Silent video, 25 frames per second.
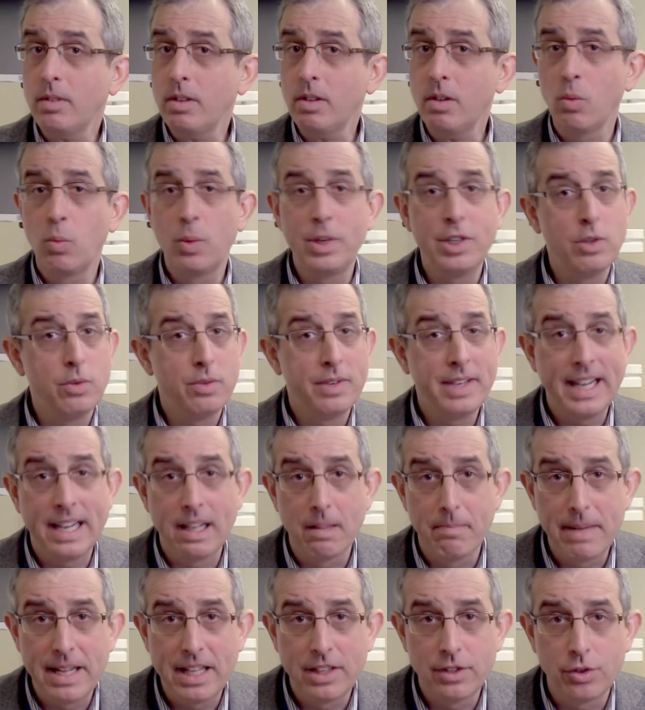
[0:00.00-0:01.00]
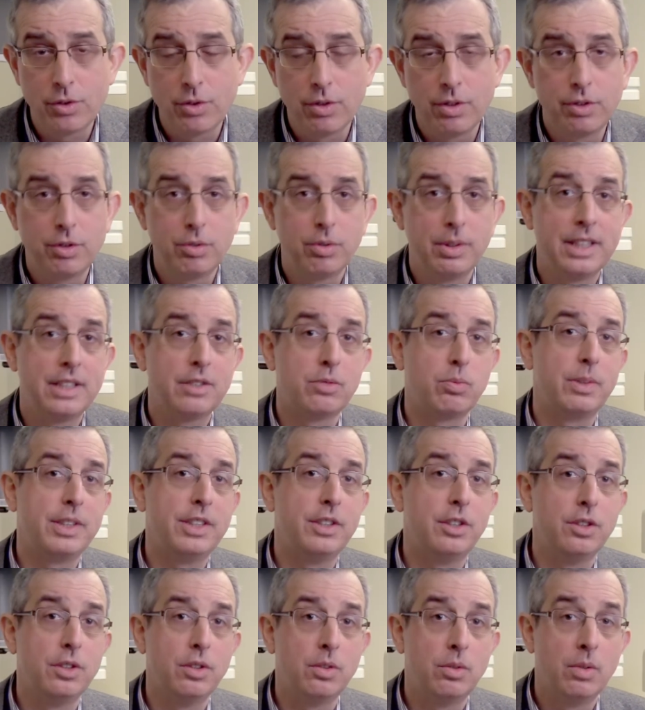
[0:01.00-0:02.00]
We do nail bed surgeries. We
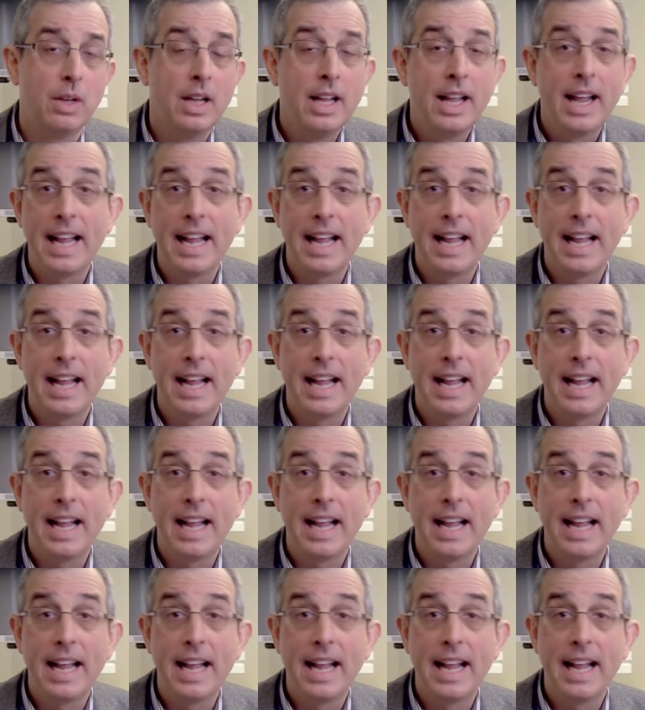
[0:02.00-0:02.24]
do